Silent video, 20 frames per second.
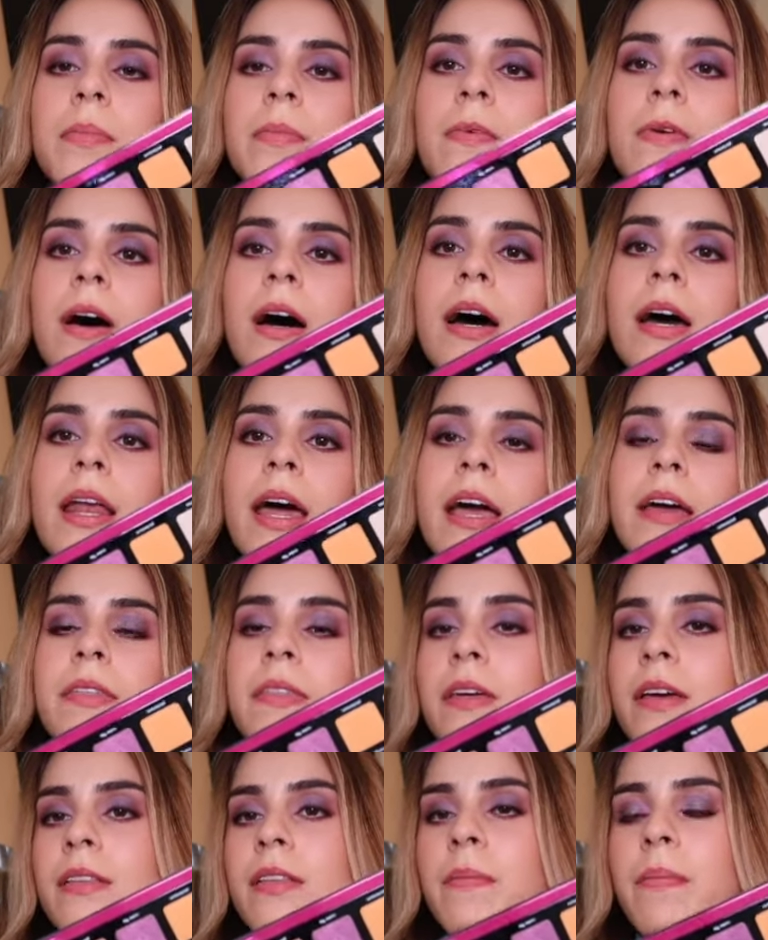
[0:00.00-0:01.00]
But I
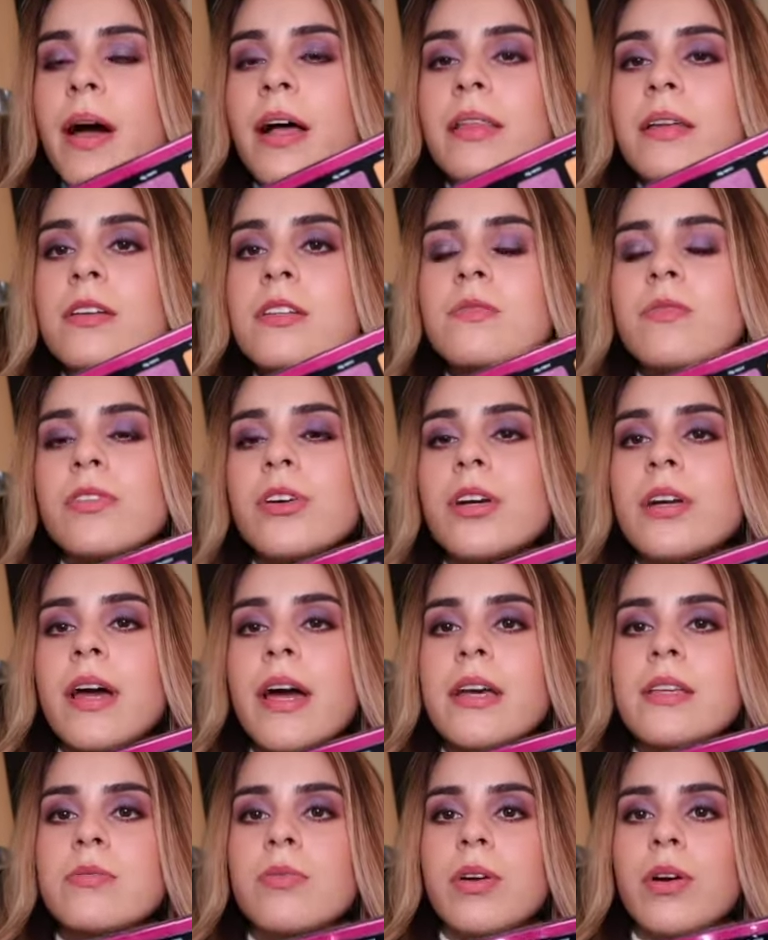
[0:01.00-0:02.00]
think the palette is very
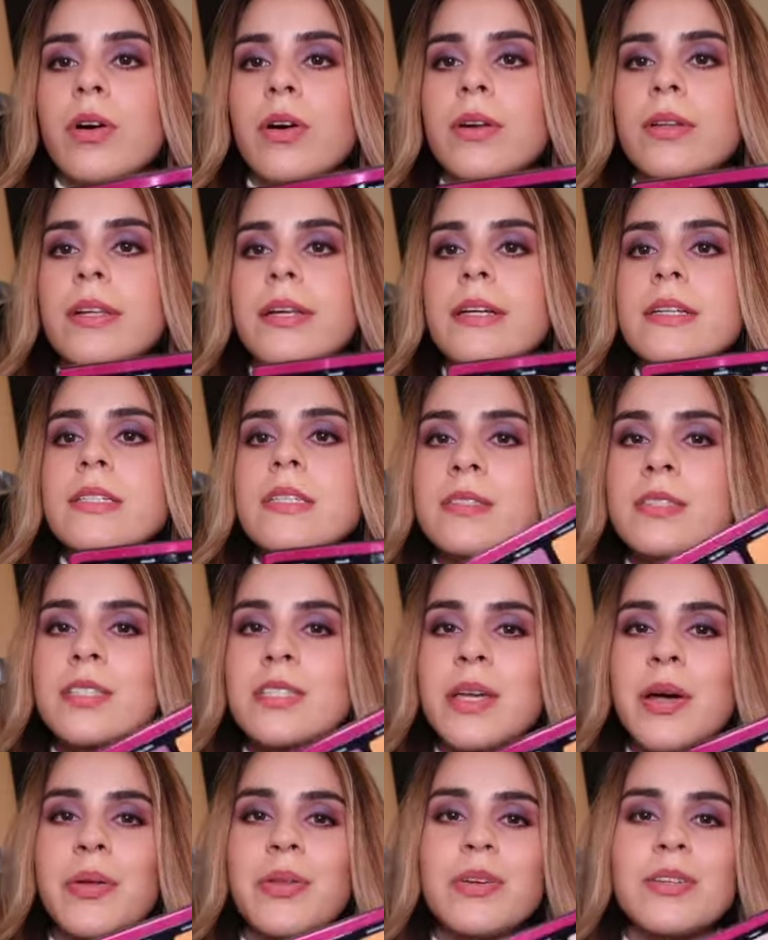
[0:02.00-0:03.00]
nice regardless.
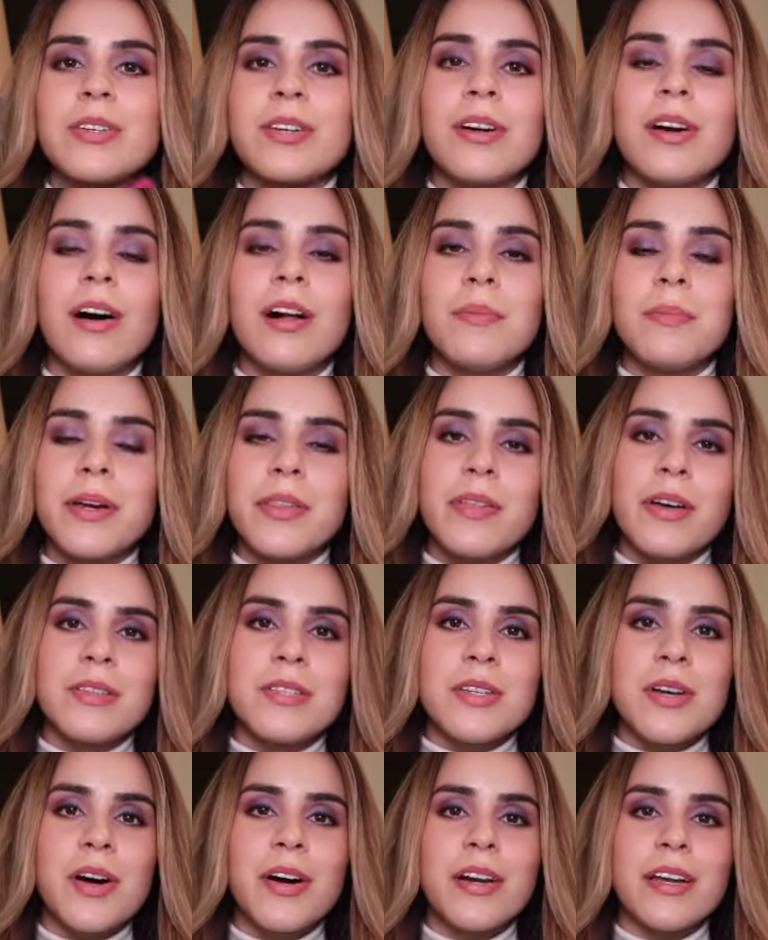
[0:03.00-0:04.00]
So those are all my
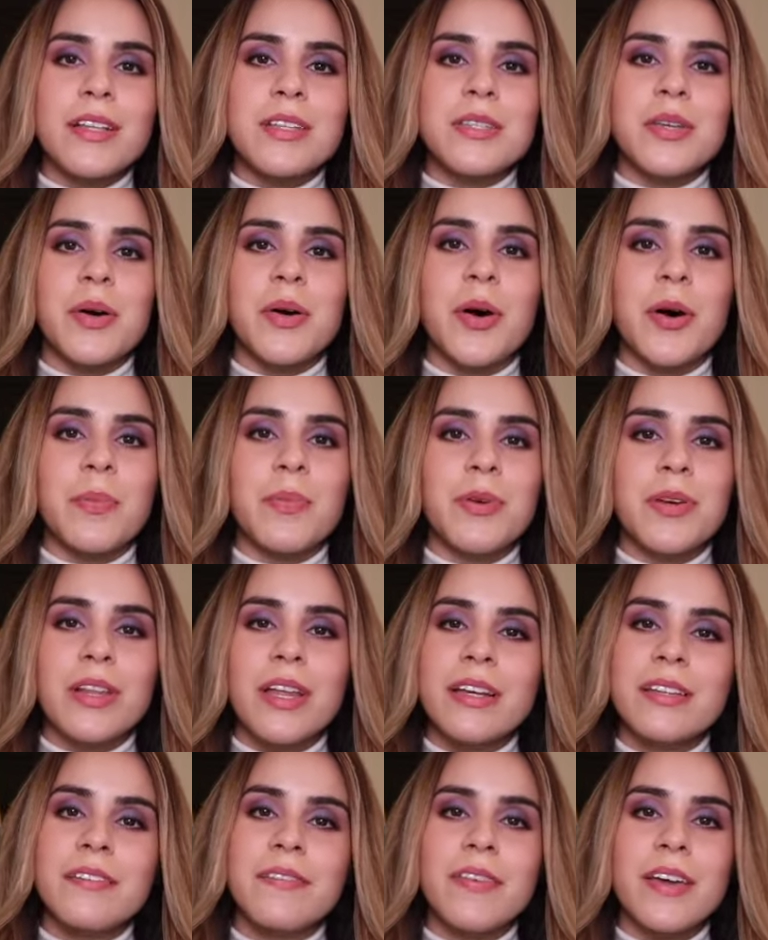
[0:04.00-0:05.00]
thoughts on it. So hope you
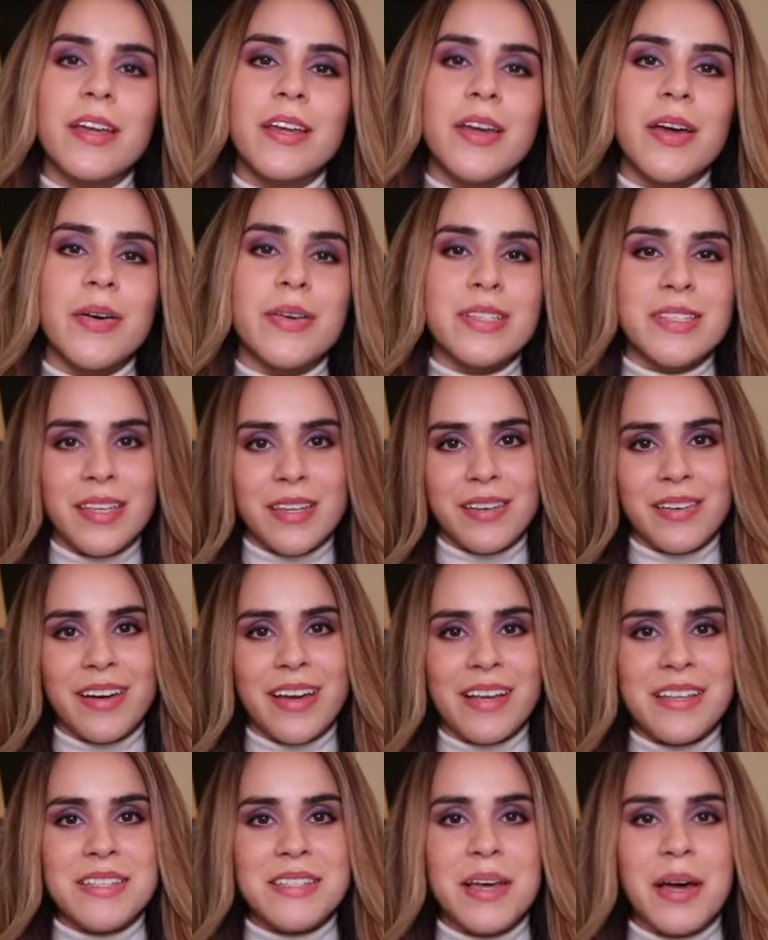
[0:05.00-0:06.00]
liked the video and see you
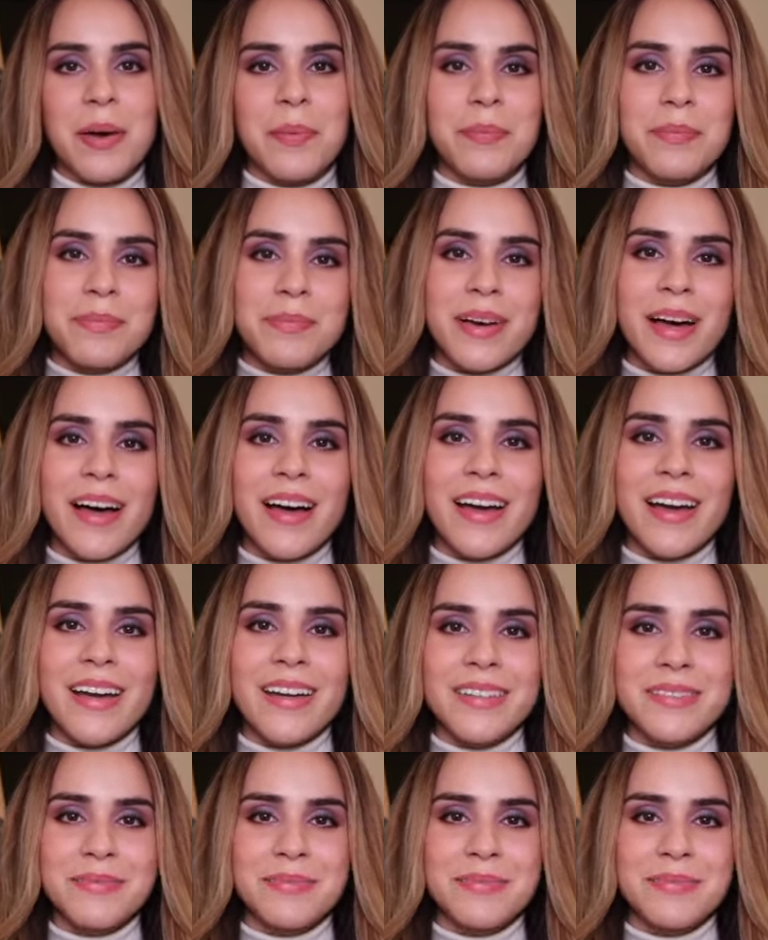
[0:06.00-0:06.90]
next time. Bye.